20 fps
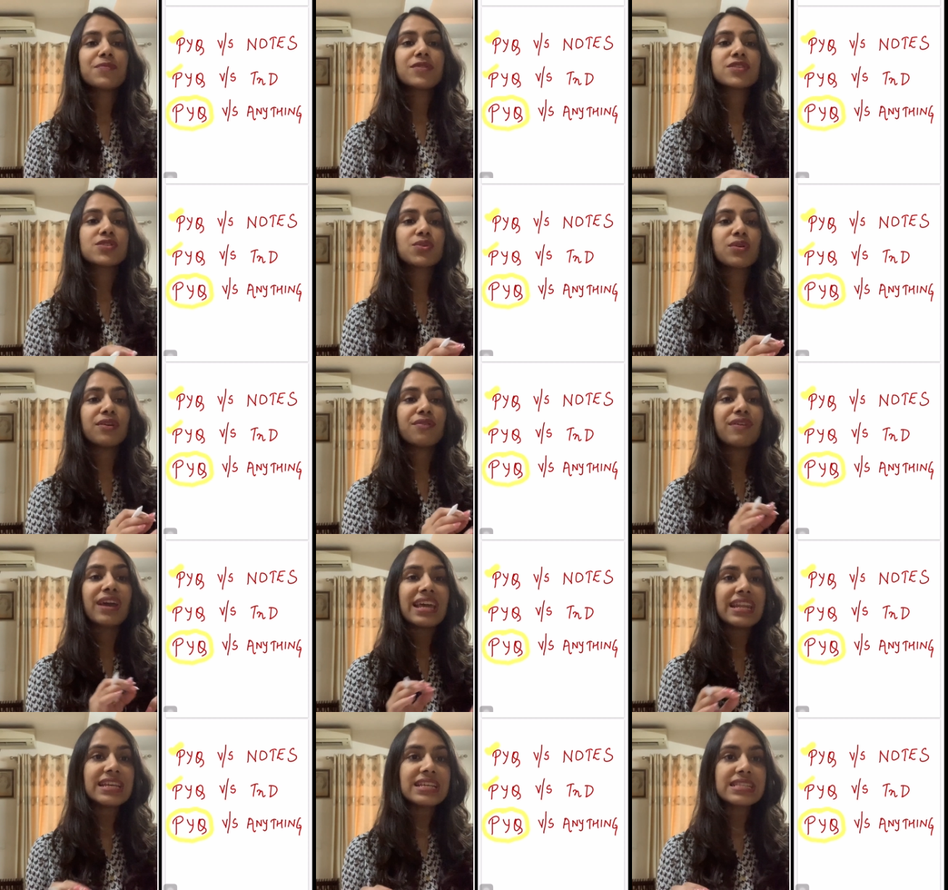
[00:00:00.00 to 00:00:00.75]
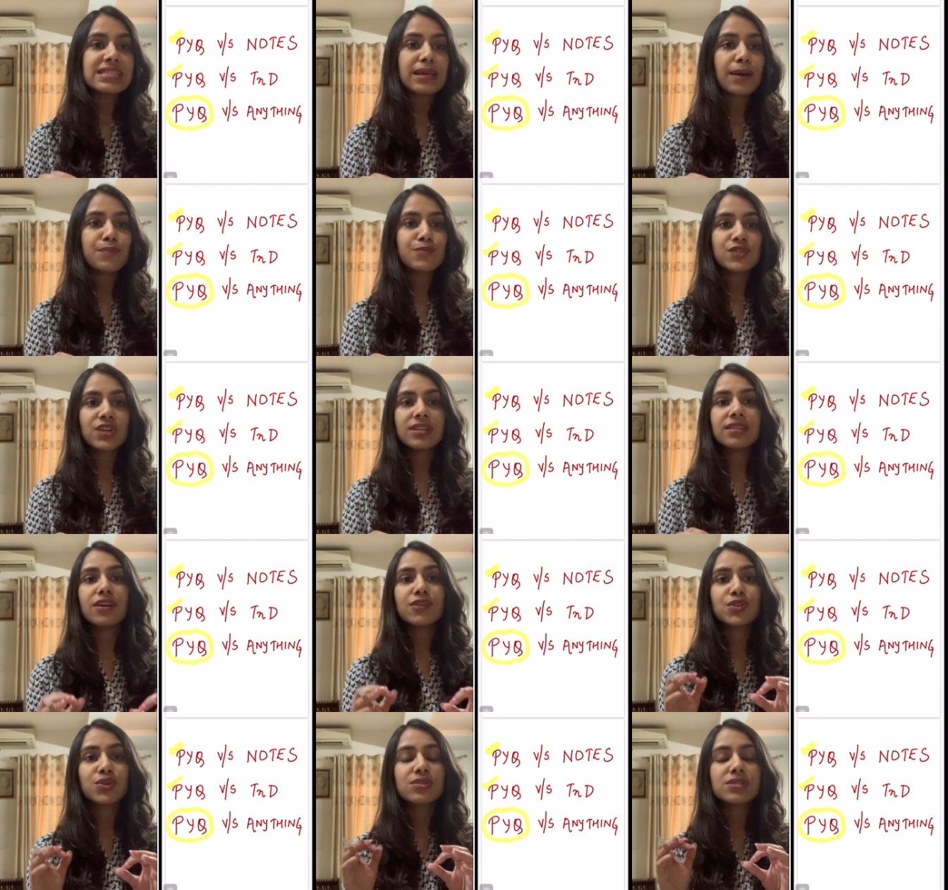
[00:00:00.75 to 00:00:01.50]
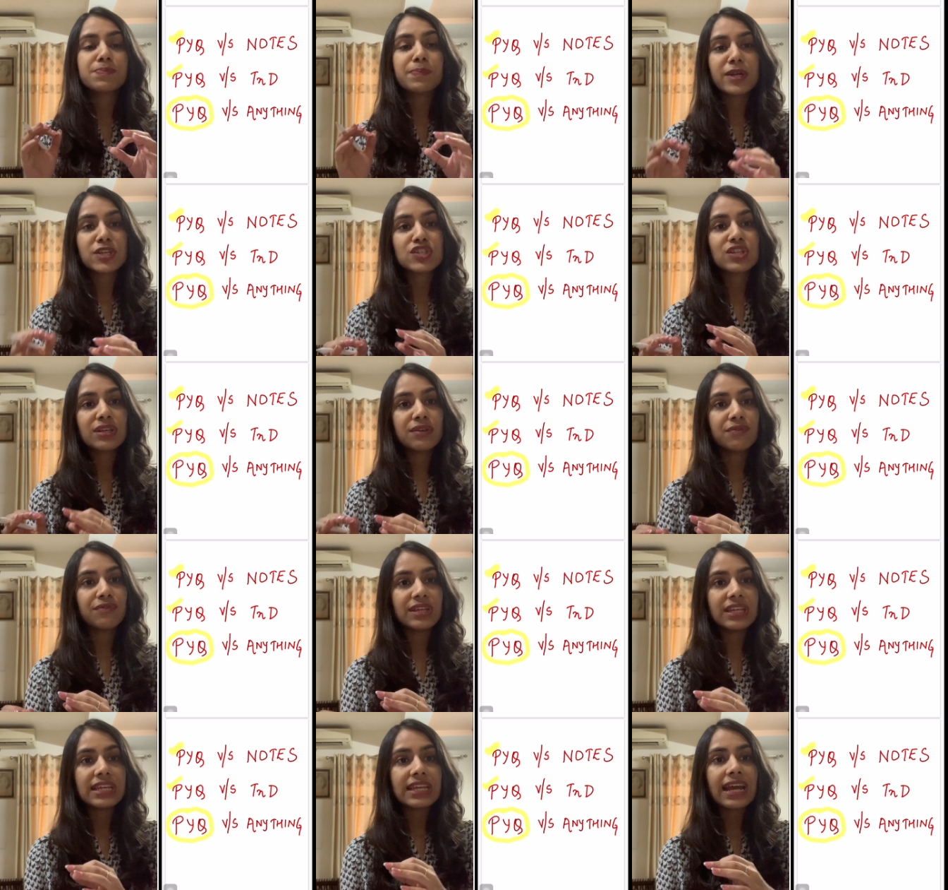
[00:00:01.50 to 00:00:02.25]
so if any subject that you're especially
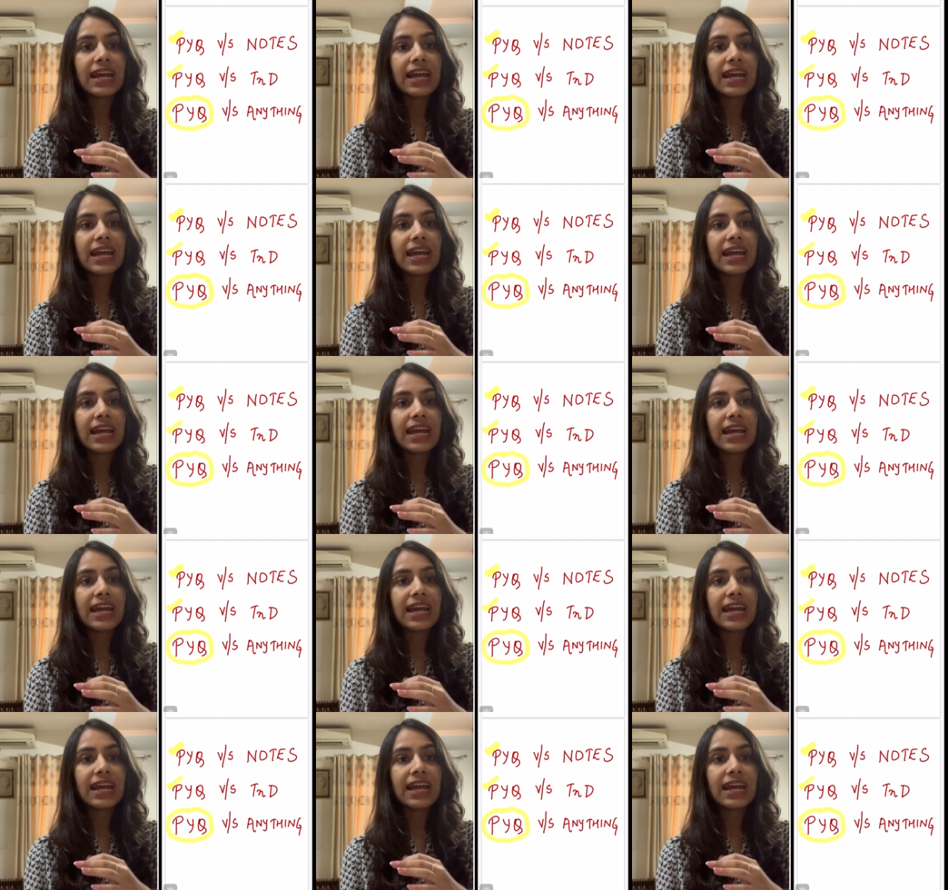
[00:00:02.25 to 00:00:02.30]
weak